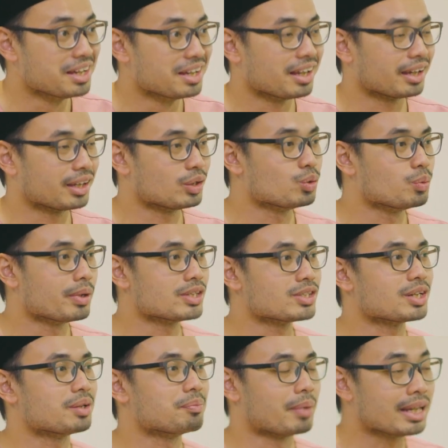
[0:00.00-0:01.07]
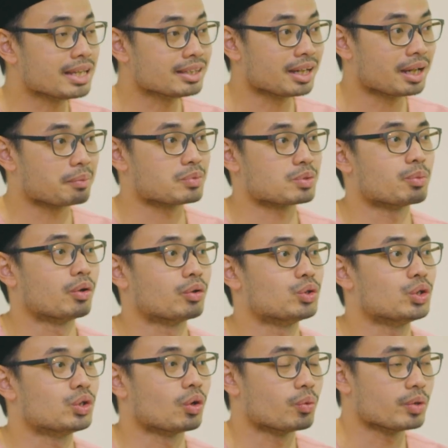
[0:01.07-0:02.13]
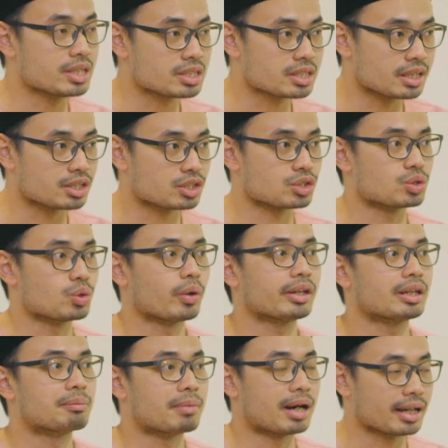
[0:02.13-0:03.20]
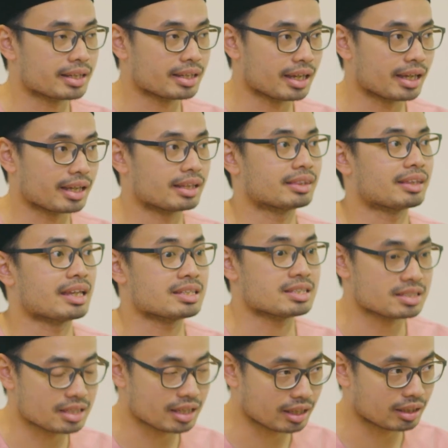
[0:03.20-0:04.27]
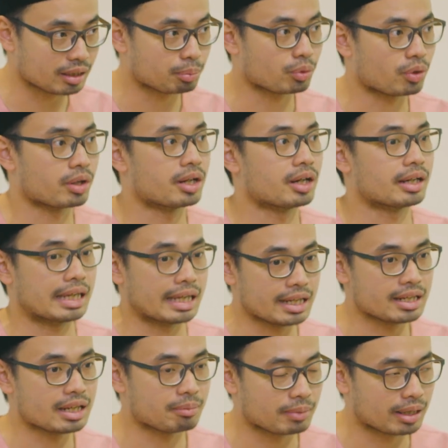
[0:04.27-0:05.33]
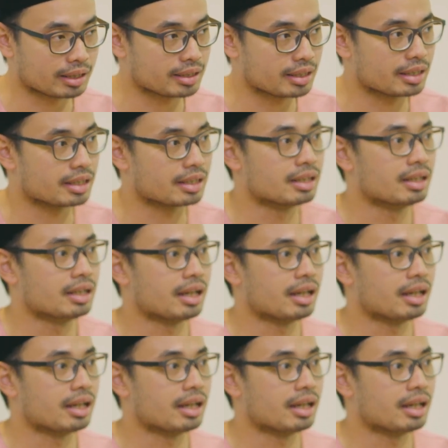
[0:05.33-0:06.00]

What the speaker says: Like you mentioned many times about doing your research, knowing the market, testing the product in that market,